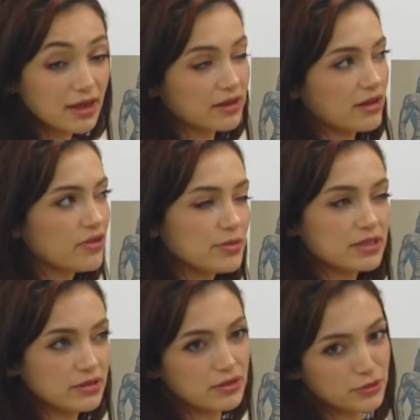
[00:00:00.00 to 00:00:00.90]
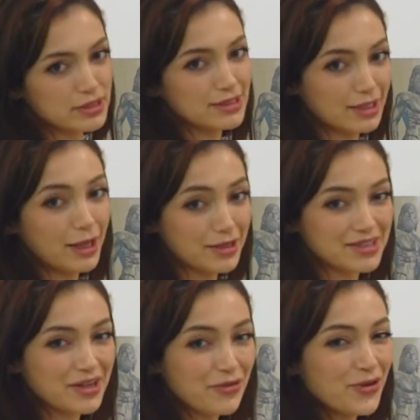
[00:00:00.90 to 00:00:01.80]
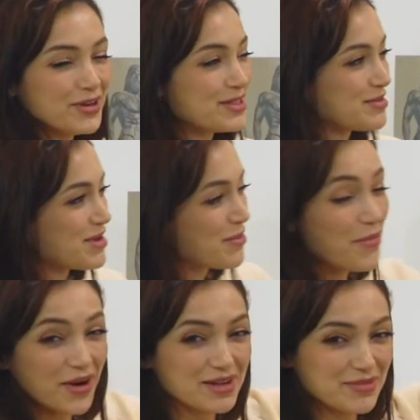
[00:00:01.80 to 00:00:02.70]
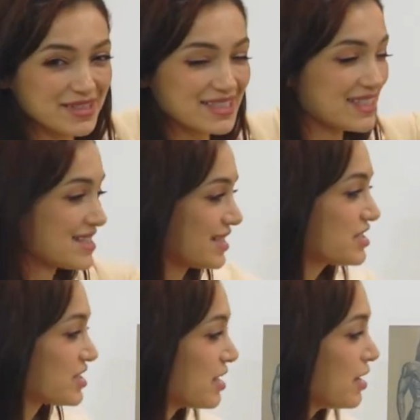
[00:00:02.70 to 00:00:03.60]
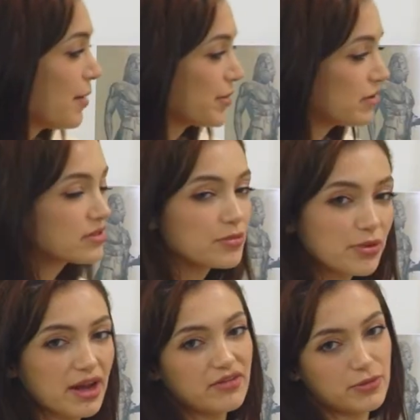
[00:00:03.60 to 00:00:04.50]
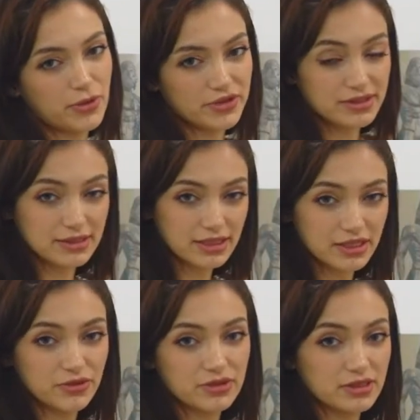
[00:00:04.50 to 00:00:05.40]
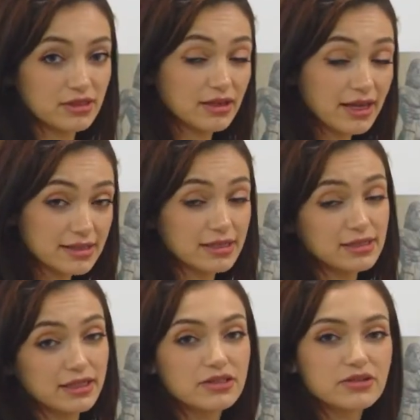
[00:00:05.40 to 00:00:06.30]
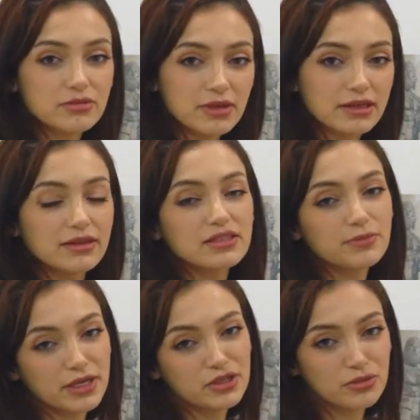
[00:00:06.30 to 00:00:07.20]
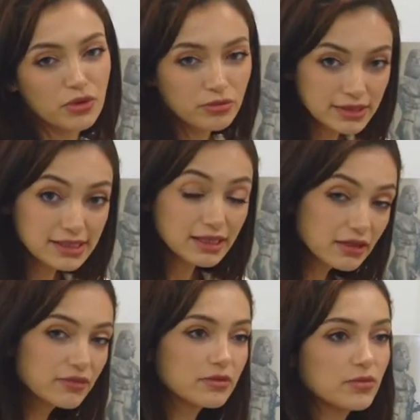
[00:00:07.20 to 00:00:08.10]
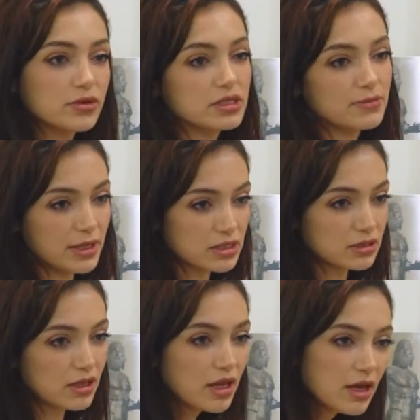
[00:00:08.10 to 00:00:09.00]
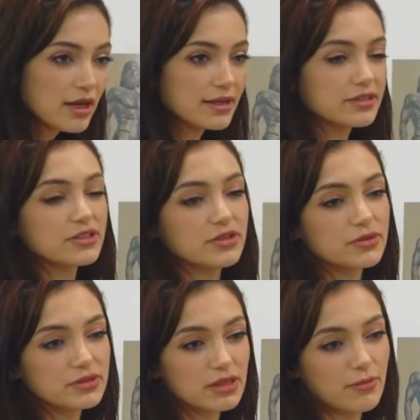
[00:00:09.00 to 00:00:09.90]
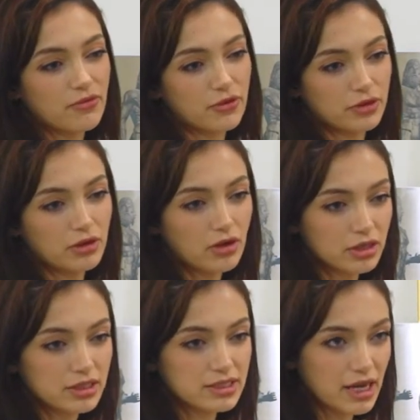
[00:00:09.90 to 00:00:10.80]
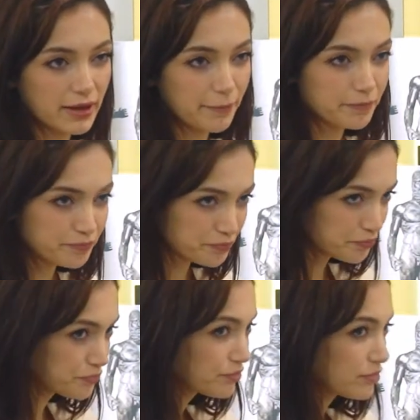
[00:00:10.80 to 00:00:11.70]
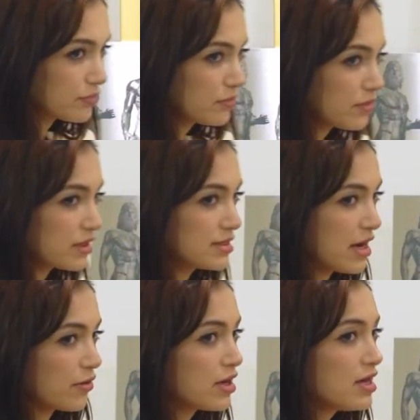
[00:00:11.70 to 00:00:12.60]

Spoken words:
government uses a lot to make monuments and such, but also private persons can use it, as I said, to make their special moments even more special and to use them for a longer time. Now,